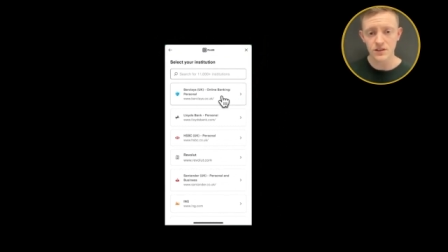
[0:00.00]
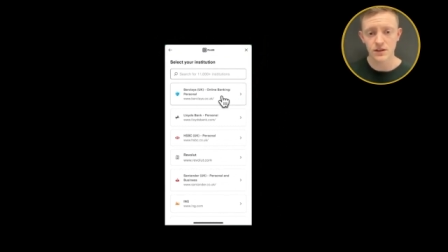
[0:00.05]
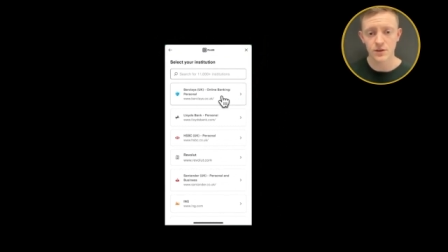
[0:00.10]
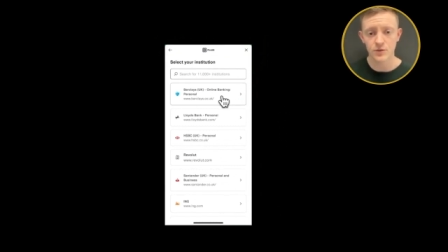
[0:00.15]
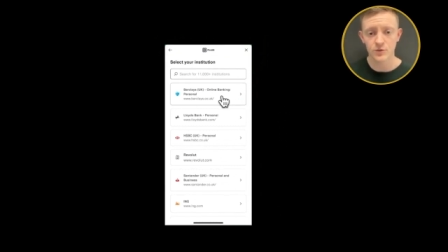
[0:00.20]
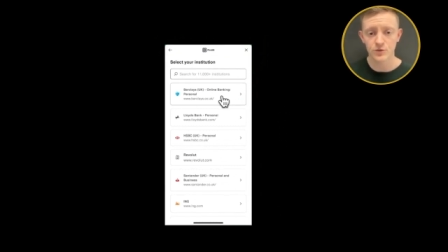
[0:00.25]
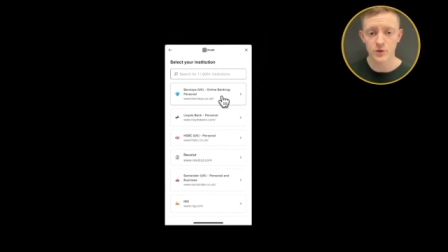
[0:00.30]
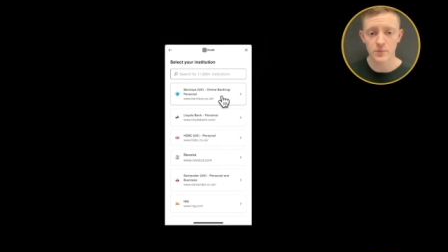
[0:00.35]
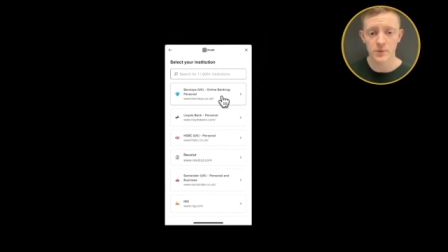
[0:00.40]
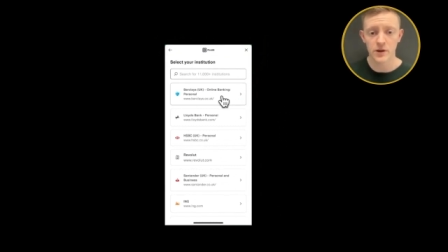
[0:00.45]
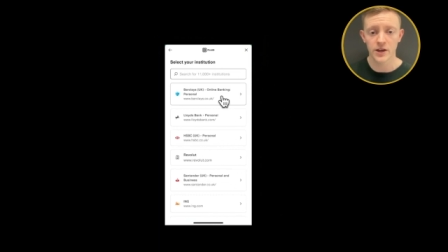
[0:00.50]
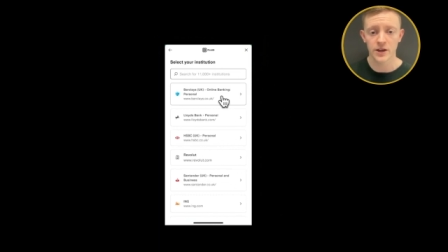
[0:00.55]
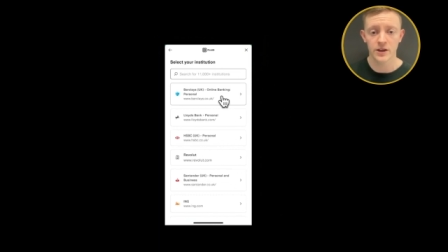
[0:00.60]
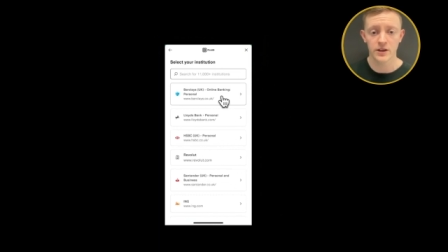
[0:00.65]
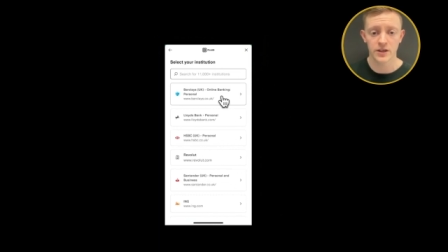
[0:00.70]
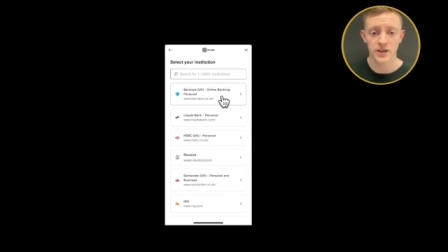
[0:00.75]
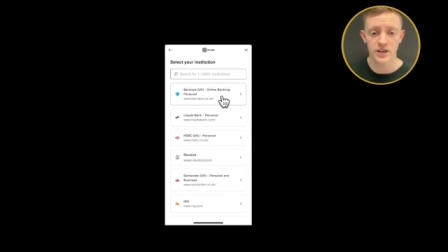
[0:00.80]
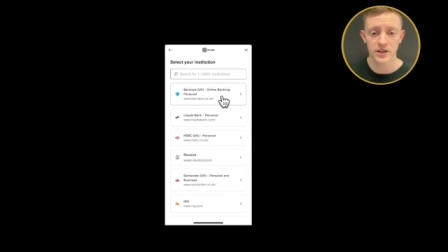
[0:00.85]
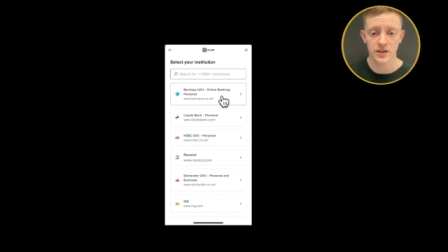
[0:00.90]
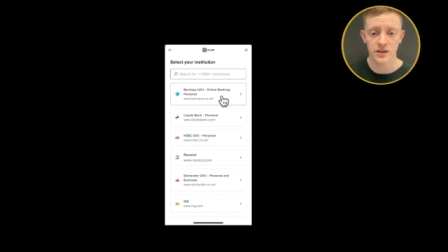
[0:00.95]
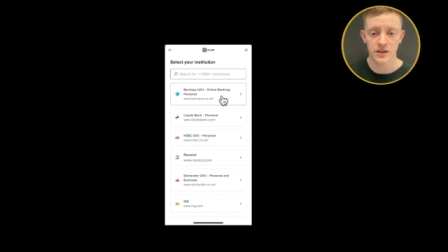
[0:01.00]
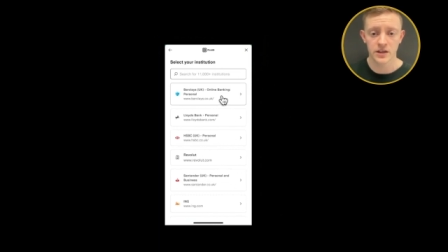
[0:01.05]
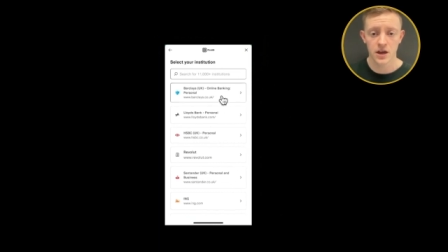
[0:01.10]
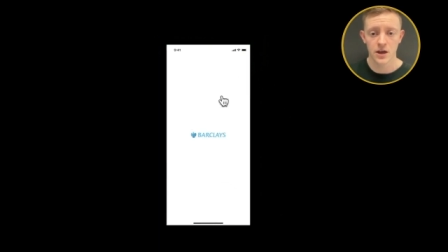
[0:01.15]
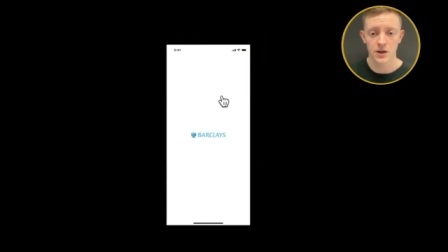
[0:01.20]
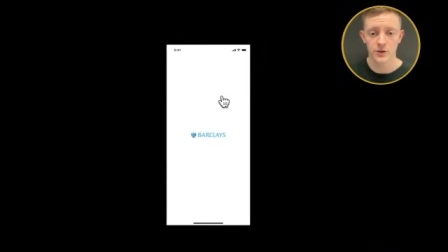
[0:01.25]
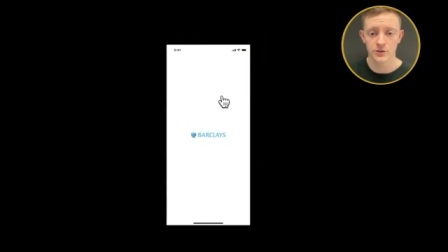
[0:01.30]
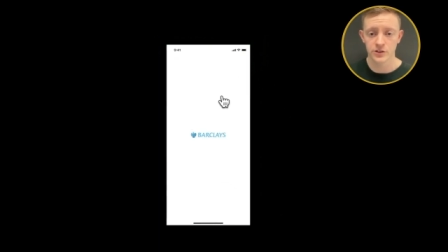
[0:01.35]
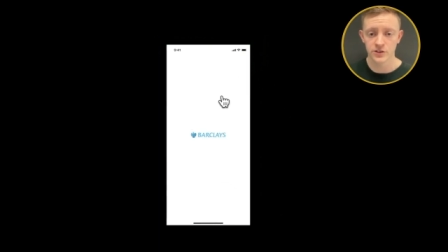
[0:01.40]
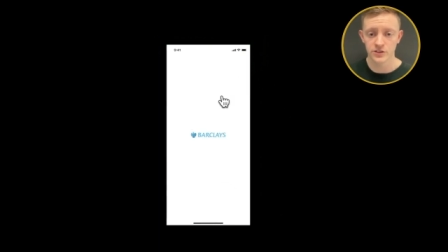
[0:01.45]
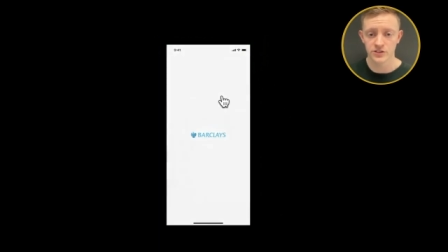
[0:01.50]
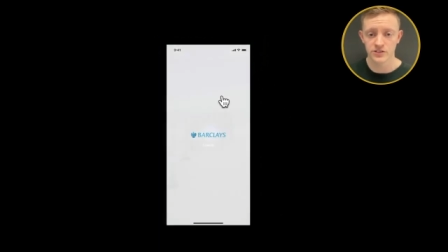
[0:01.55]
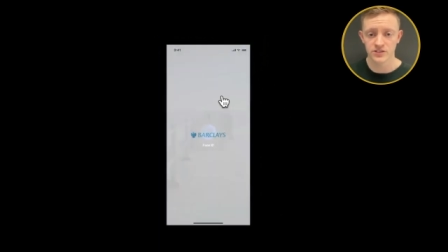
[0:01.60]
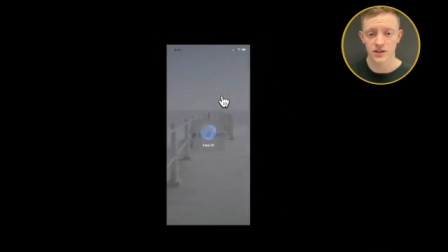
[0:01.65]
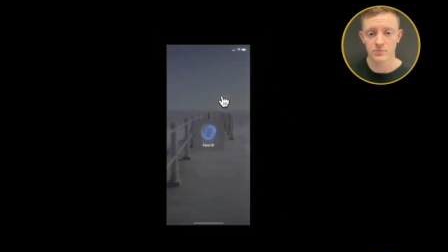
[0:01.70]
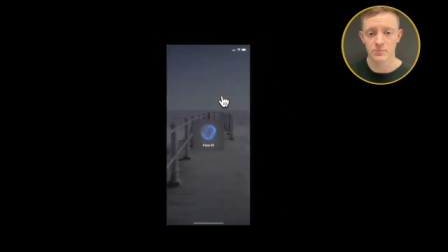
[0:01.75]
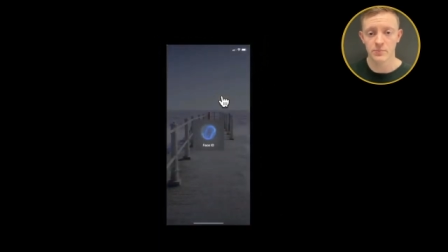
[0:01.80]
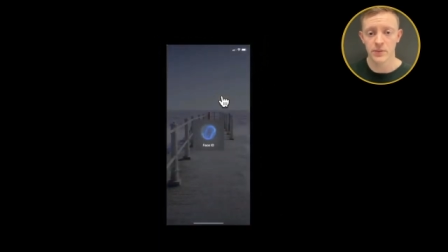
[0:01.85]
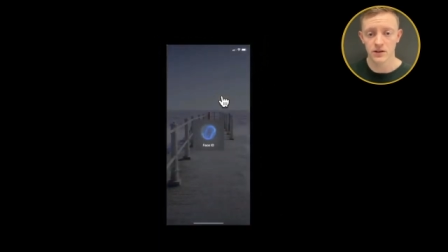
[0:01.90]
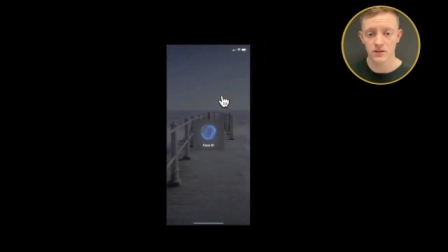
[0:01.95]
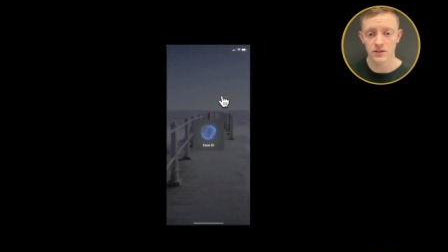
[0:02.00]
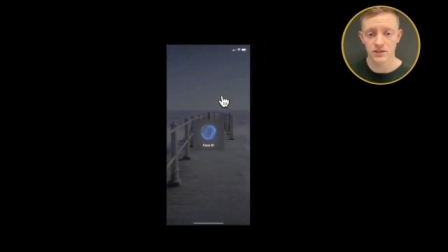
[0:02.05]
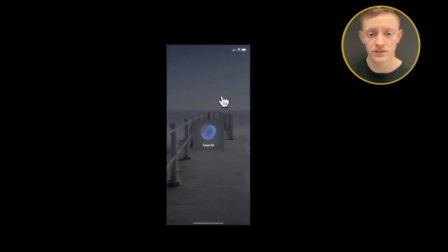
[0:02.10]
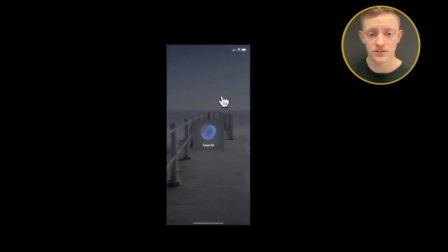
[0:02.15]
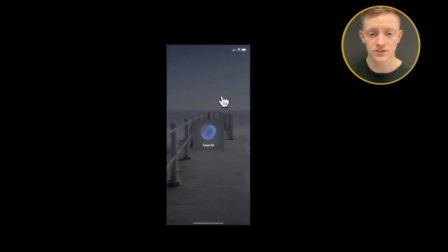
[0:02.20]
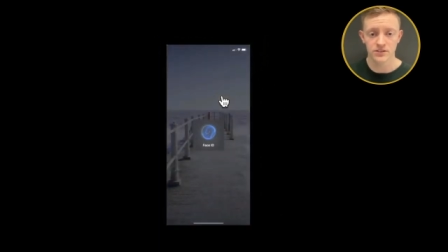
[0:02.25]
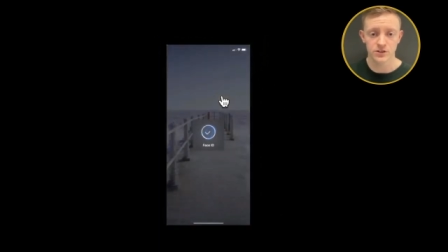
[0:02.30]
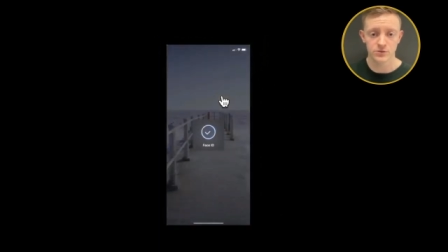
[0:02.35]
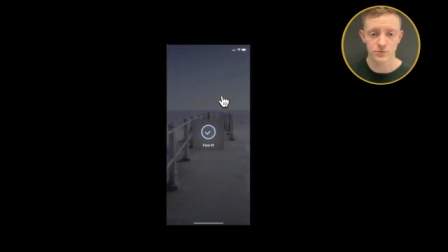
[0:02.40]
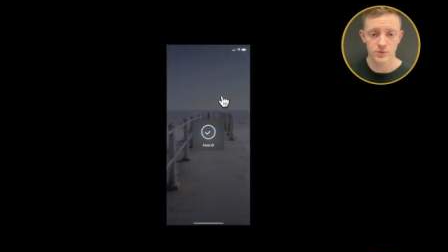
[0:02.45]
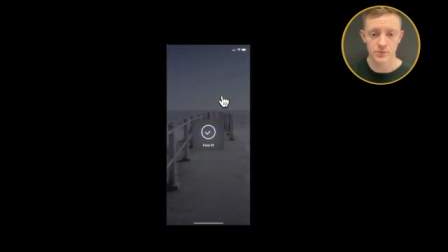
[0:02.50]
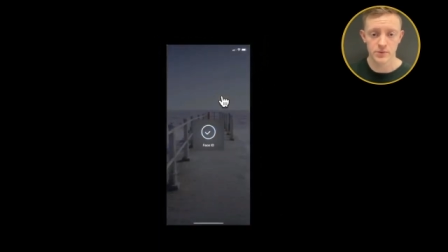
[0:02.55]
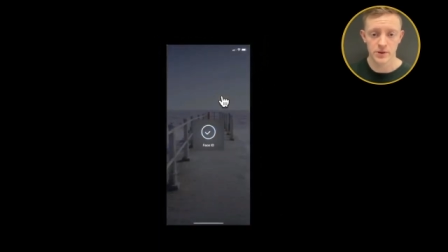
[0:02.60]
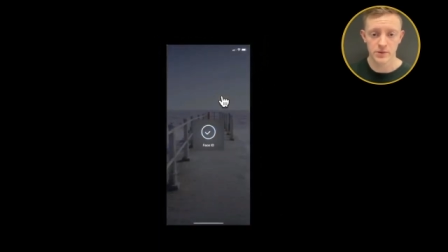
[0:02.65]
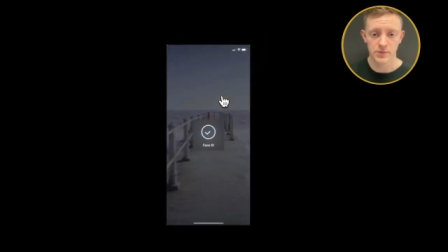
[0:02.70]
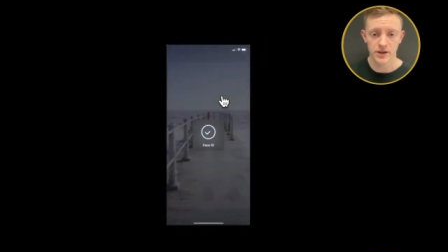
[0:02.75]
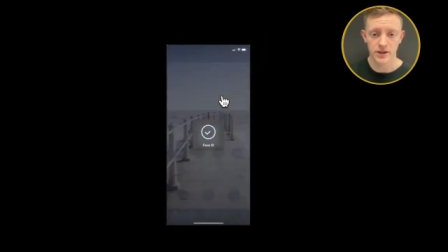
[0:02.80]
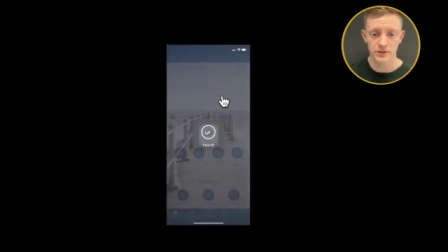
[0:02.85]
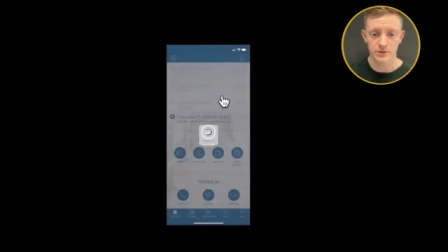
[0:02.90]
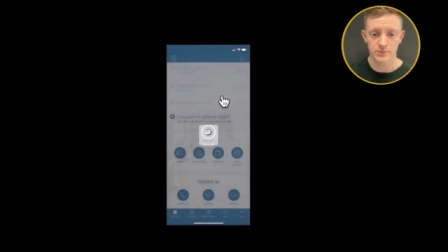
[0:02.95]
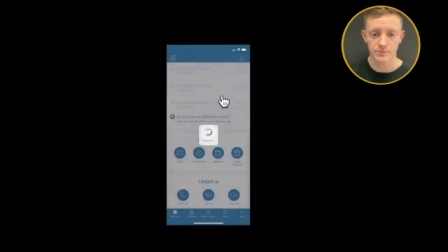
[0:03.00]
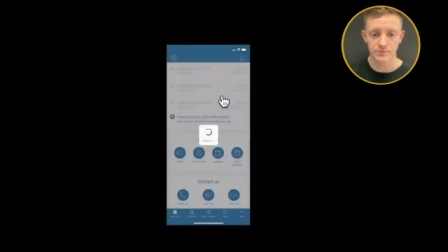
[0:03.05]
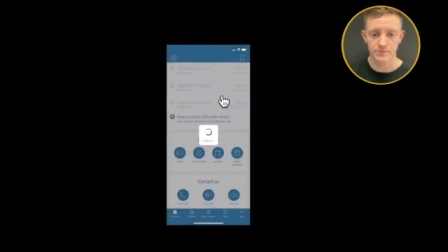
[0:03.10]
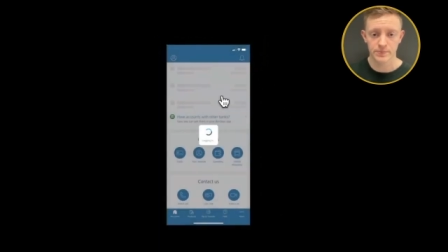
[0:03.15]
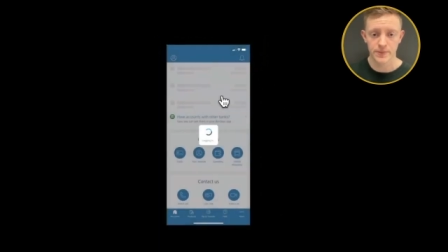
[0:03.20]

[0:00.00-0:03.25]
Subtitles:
And from here, I'm going to select Barclays as my main bank.